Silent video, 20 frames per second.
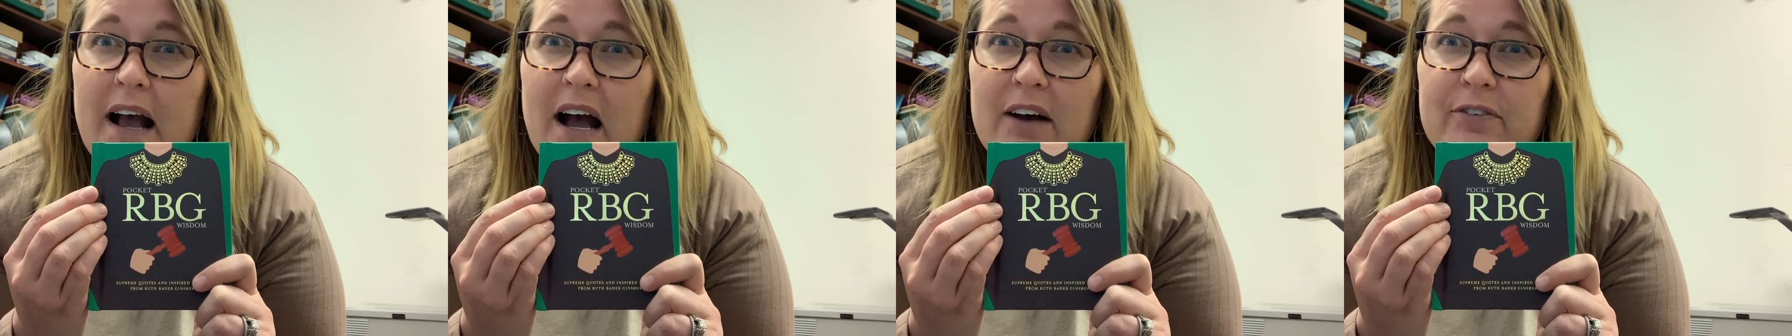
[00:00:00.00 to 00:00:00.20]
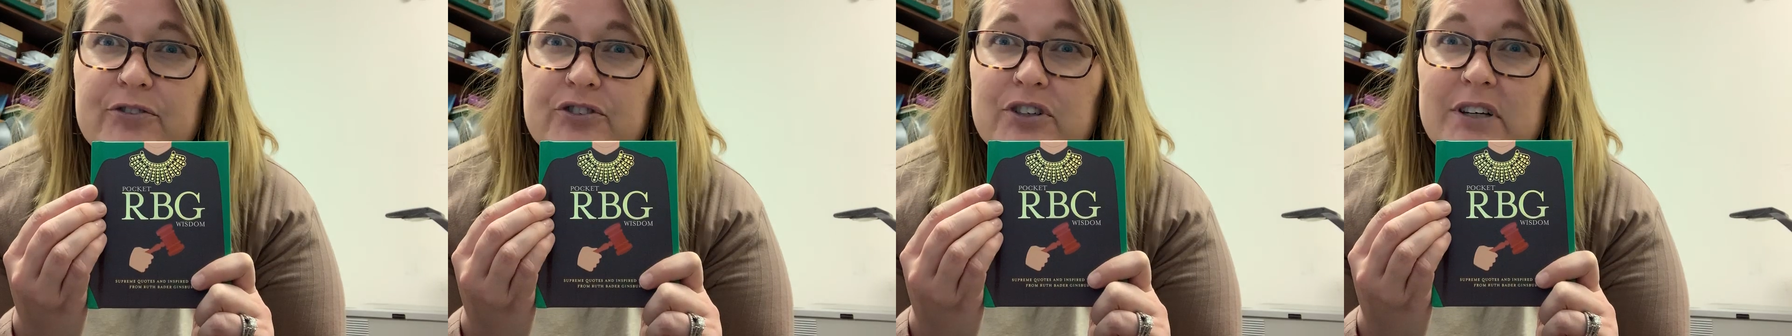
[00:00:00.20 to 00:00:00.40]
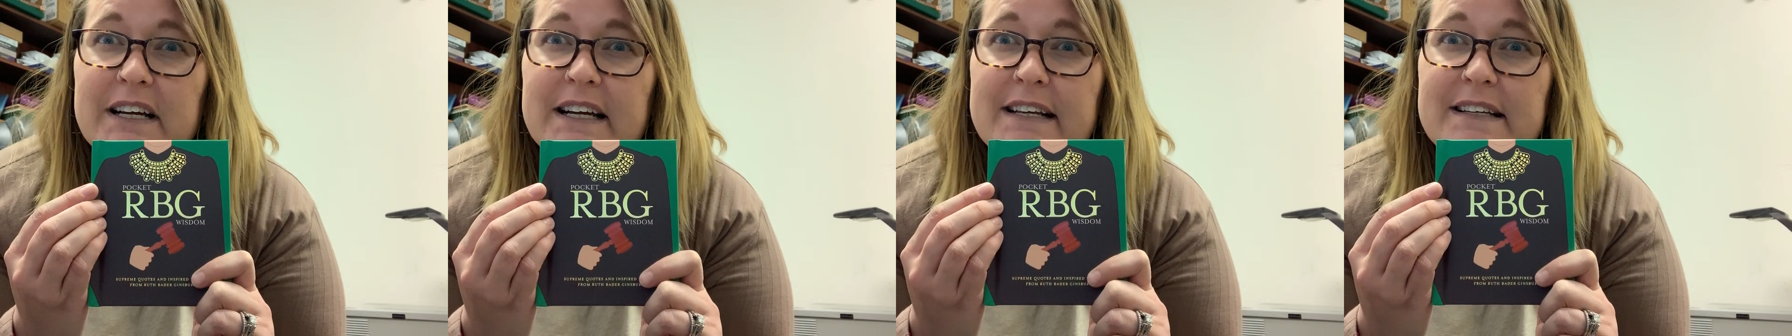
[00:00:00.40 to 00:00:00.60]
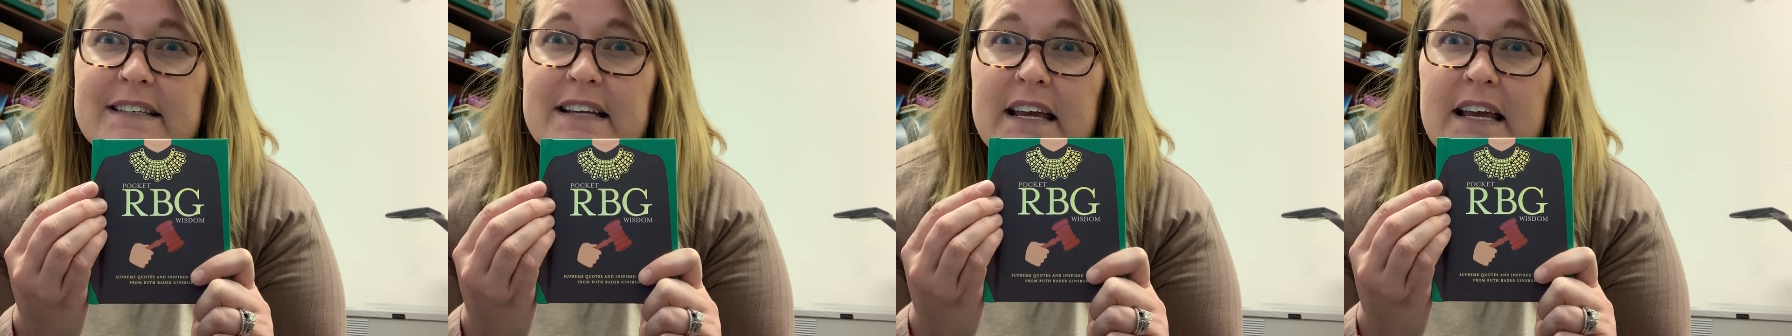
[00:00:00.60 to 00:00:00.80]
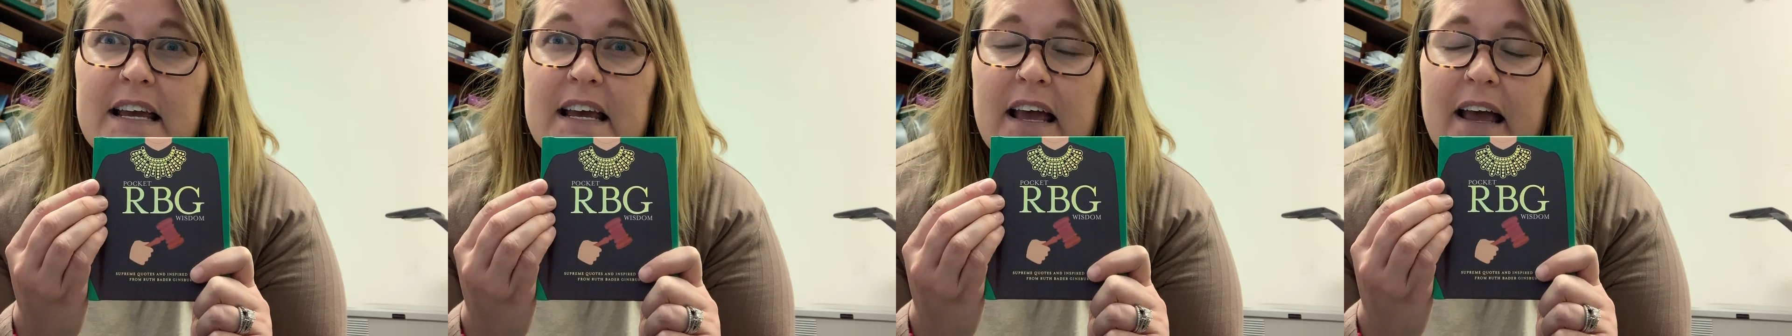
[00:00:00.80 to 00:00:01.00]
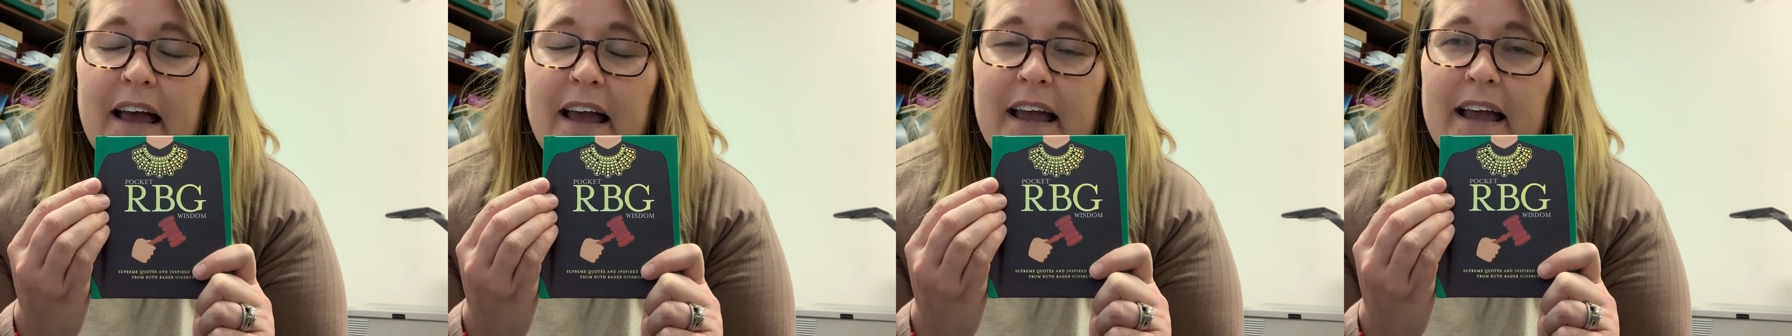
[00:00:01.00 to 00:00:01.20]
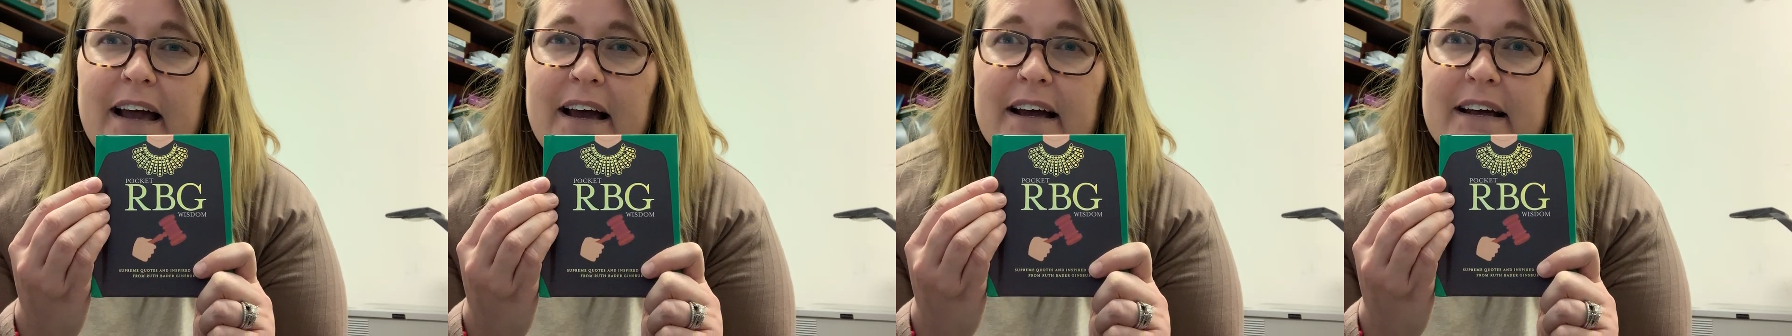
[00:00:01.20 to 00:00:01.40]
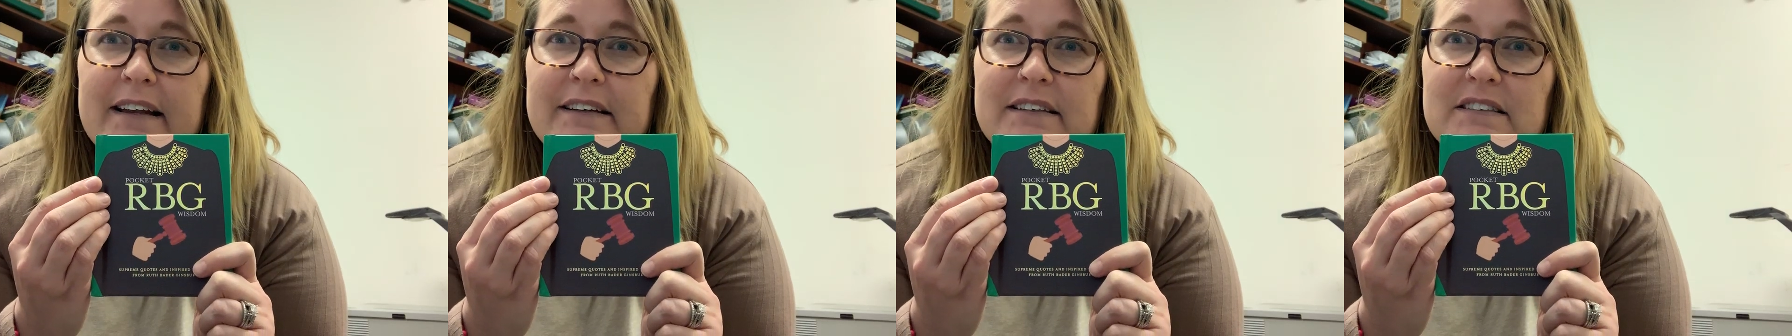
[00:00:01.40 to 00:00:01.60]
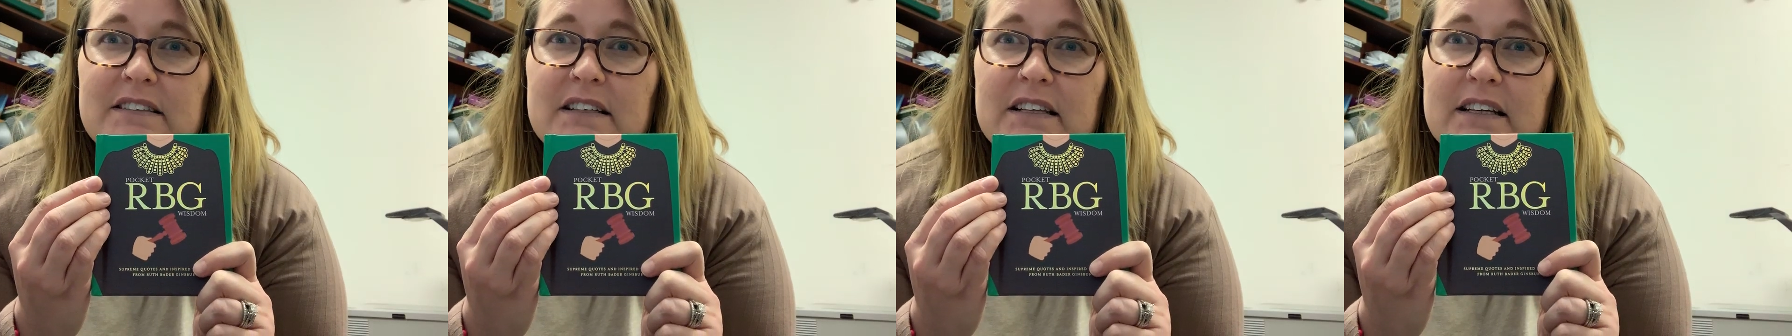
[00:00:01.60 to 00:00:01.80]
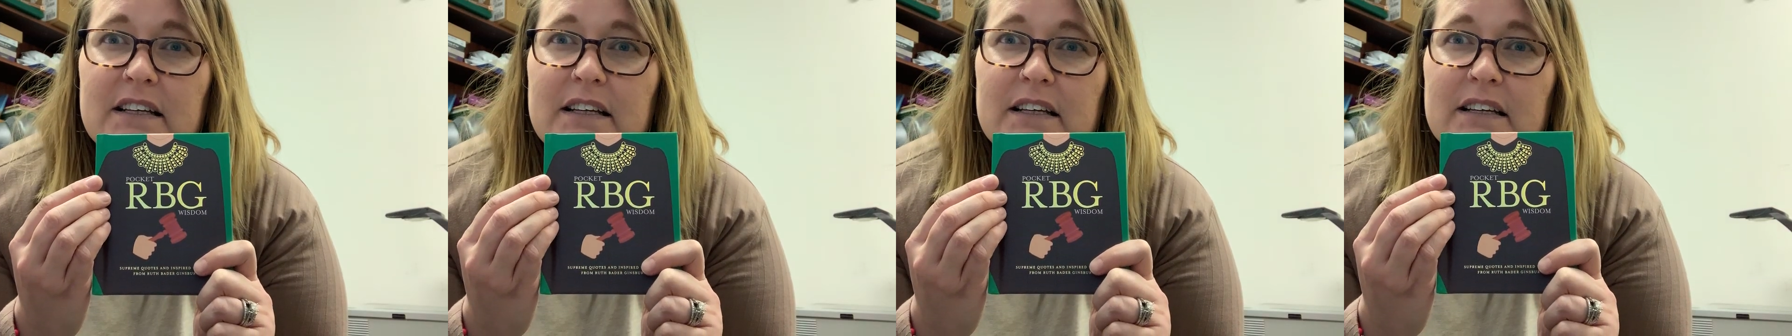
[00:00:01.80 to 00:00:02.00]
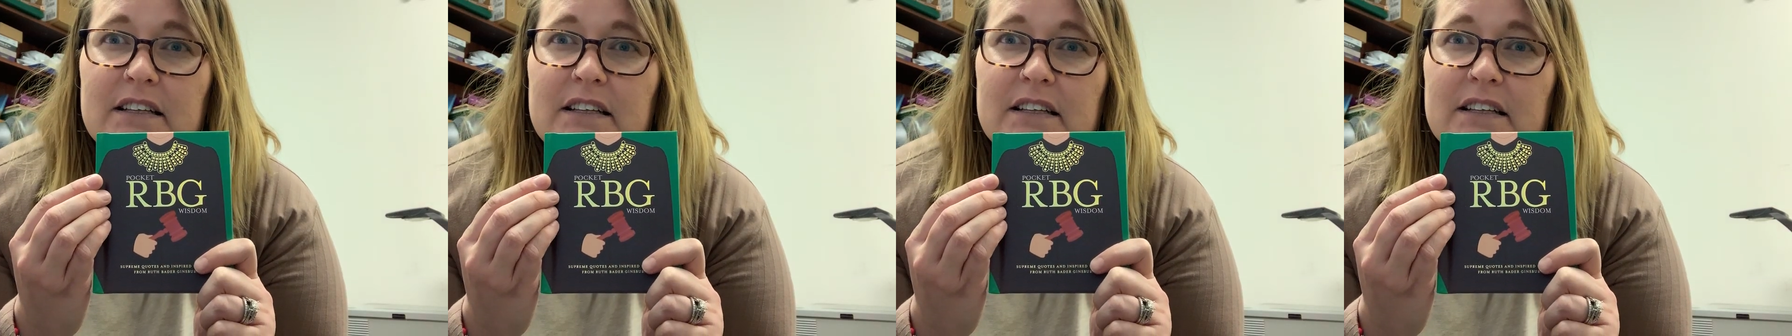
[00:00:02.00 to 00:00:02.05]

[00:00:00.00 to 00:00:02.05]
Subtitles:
after it. And